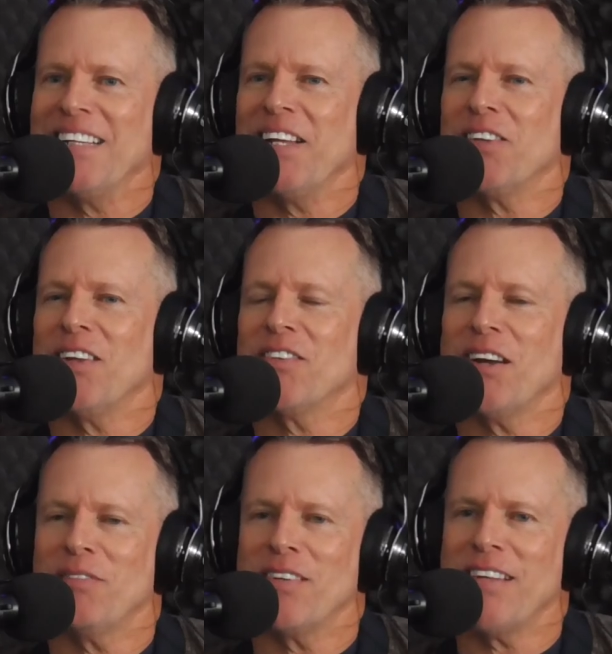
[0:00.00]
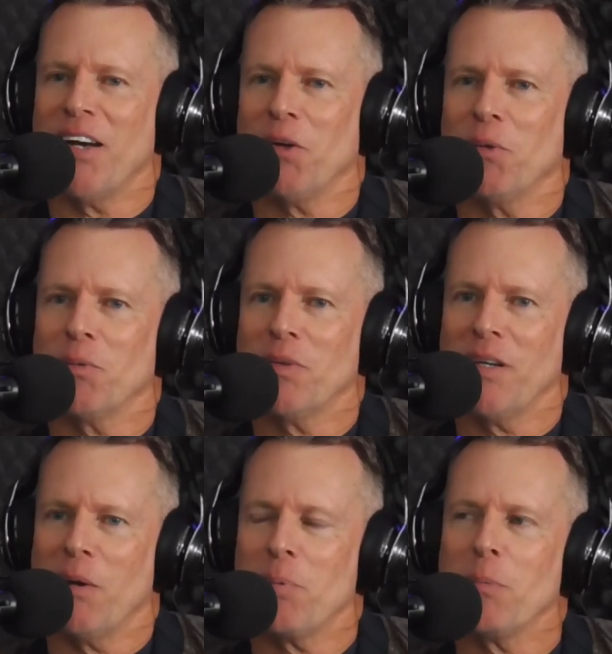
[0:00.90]
got. It, it, it's tough to tell
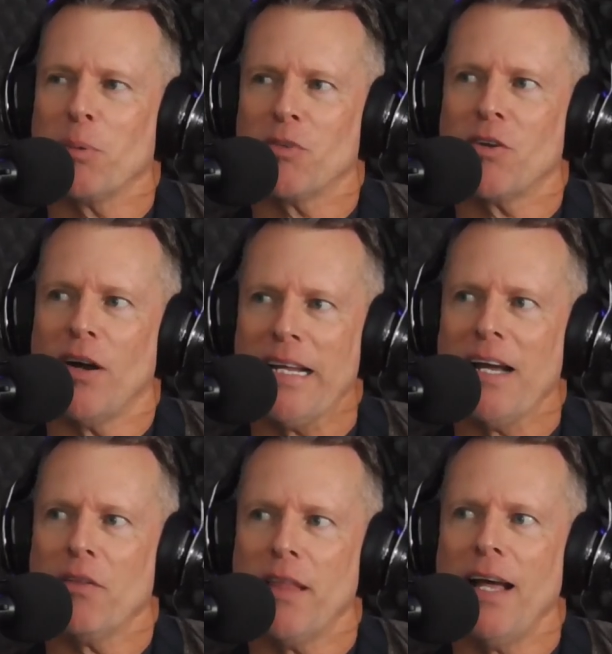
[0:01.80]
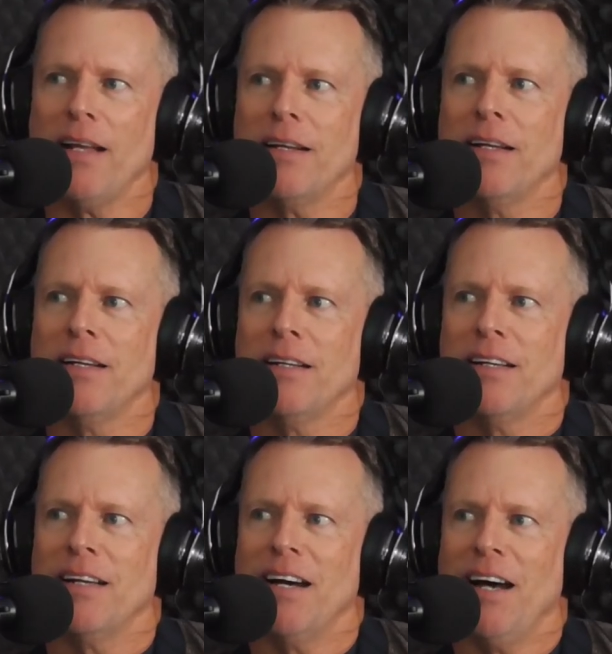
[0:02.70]
people starting out that.
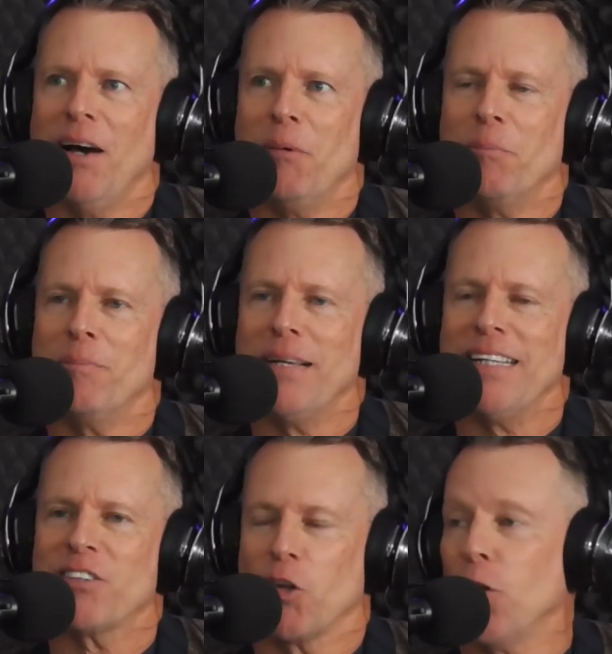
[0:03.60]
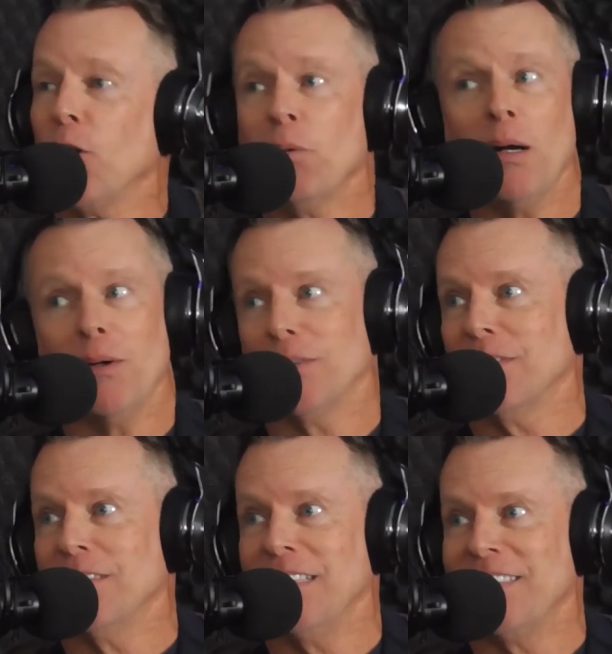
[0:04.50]
Um, yeah. It's a long
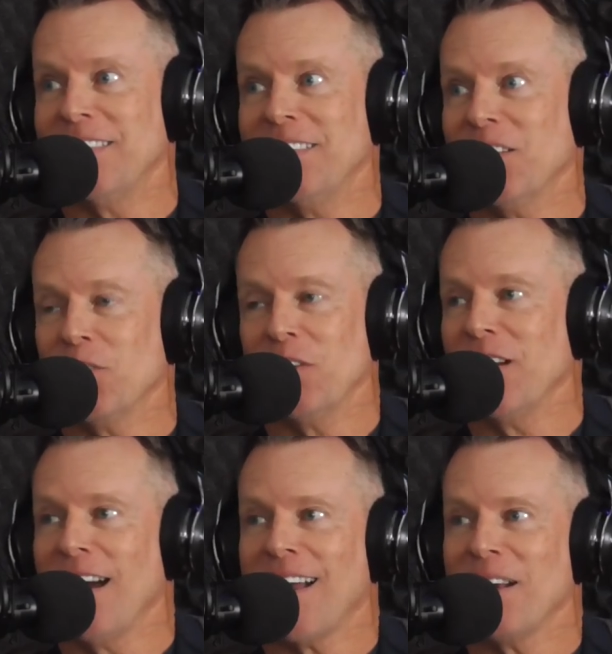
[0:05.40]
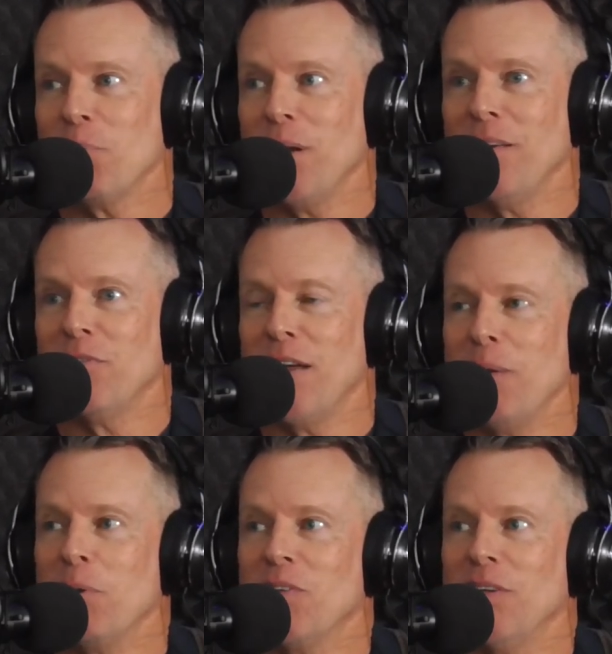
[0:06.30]
road. It you know you're not going to be
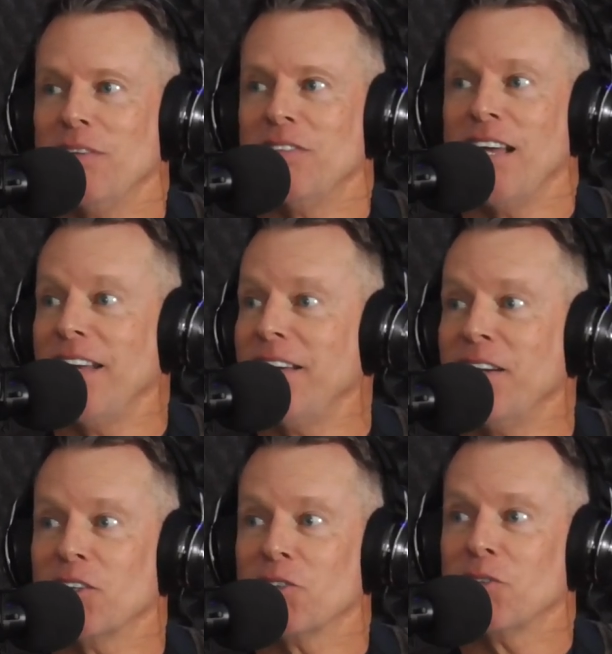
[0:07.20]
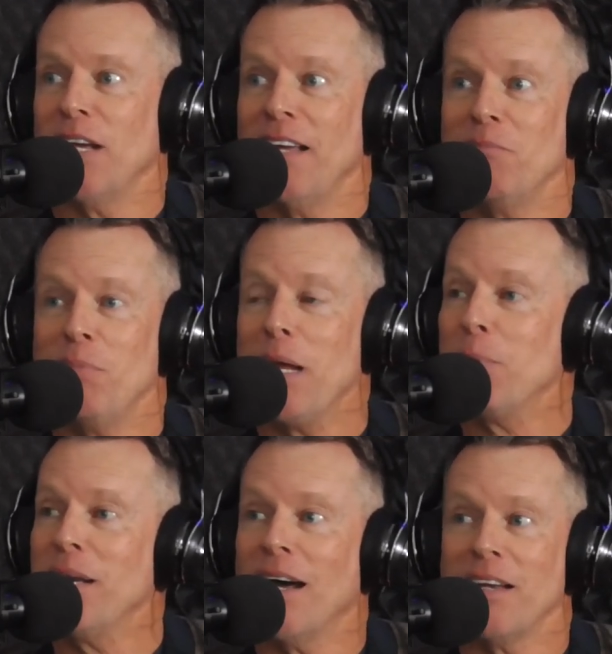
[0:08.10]
famous in ten years, and
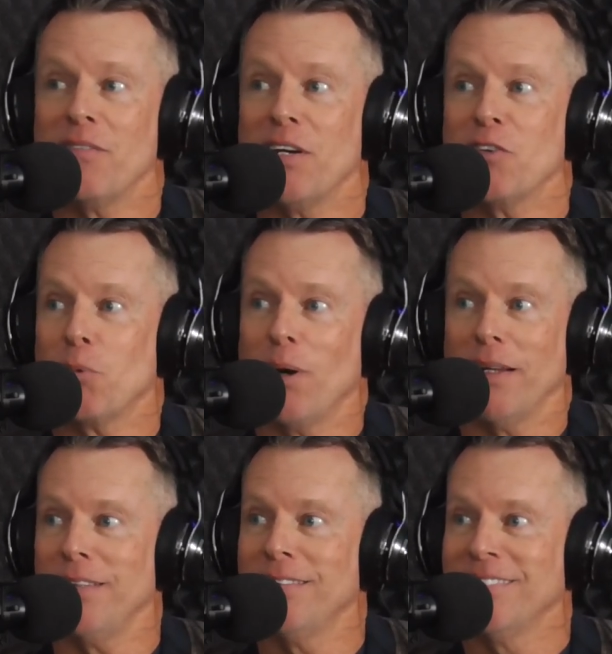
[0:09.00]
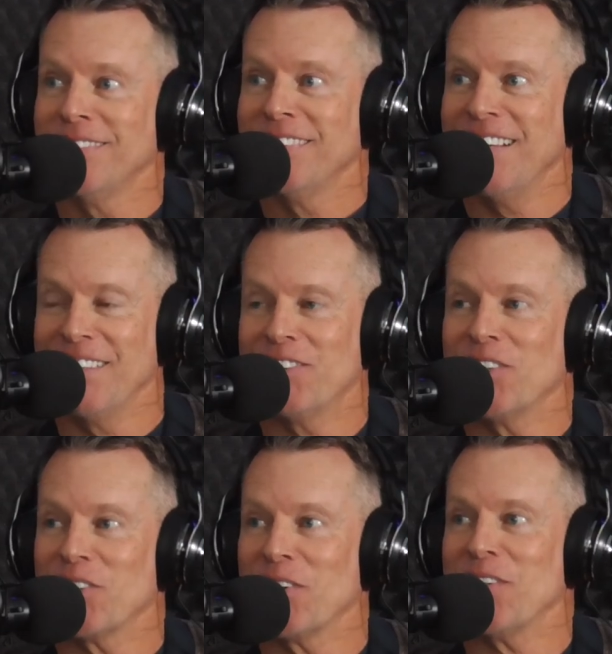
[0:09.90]
maybe not even in twenty.
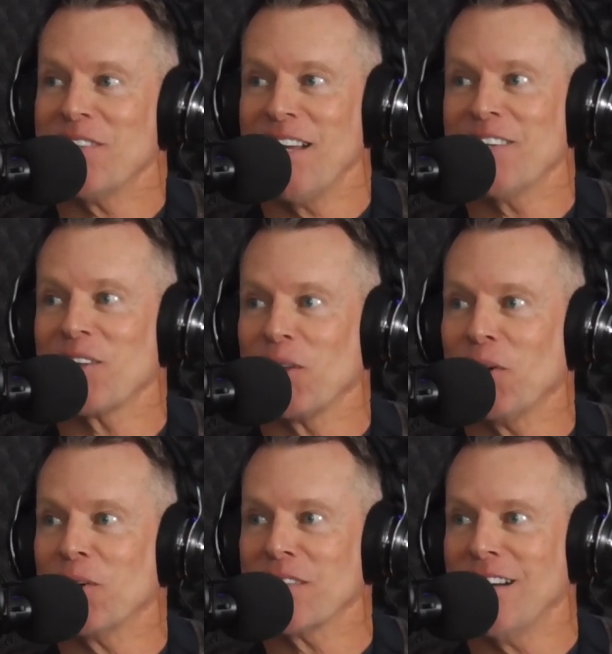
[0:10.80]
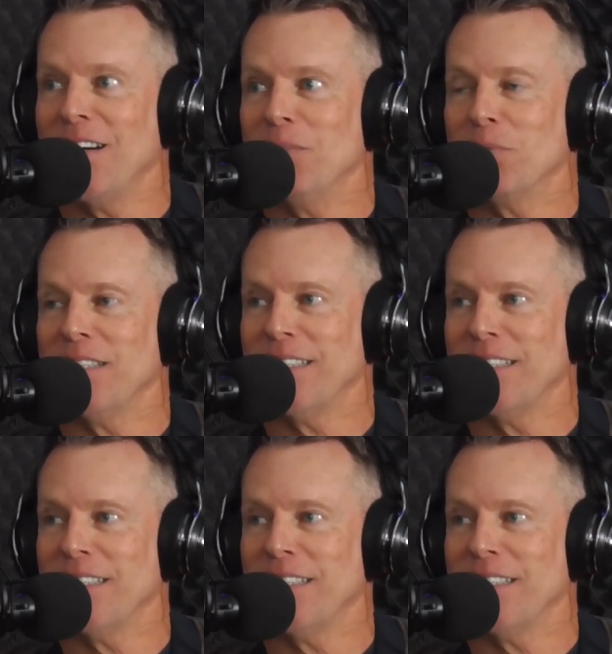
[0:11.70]
It's just going to it takes a long time.